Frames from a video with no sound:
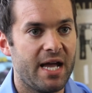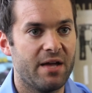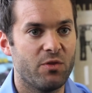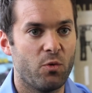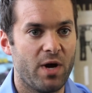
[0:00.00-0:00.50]

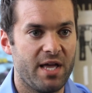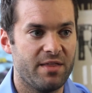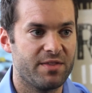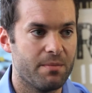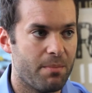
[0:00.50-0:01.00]
and the
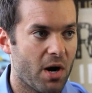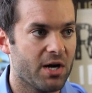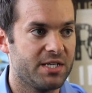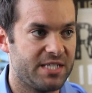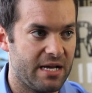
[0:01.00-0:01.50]
way that the
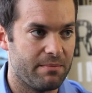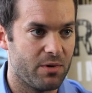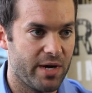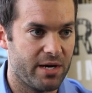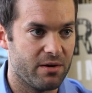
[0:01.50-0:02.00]
bar
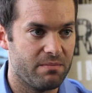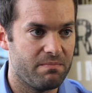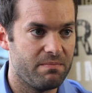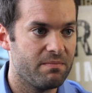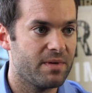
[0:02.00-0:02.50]
exam
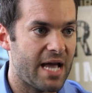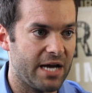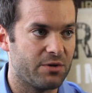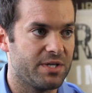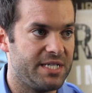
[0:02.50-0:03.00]
grader
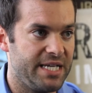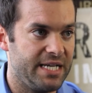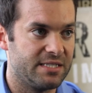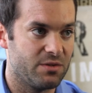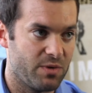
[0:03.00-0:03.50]
had
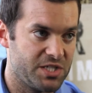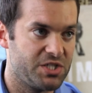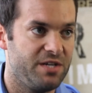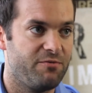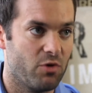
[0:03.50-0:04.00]
critiques and the way
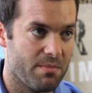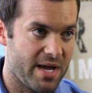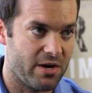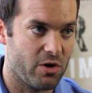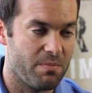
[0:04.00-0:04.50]
she
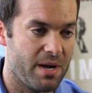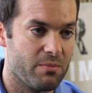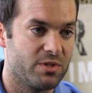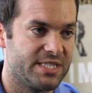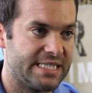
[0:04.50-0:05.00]
formatted her
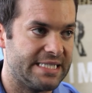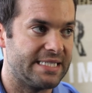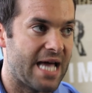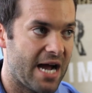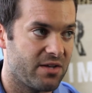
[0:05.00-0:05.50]
paper was
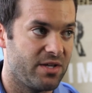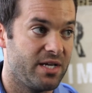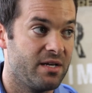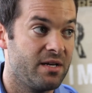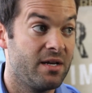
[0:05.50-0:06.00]

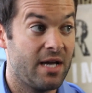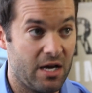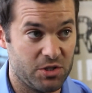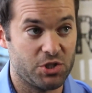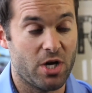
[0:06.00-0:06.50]
exactly
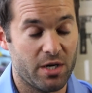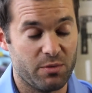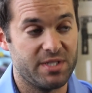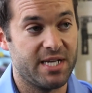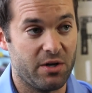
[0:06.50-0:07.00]
how
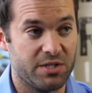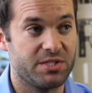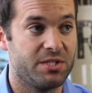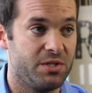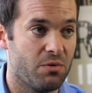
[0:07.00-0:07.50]
Shaun would tell
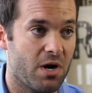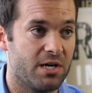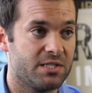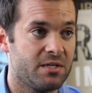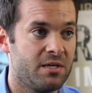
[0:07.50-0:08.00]
us to do
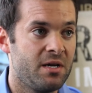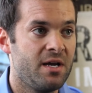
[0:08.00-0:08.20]
ours.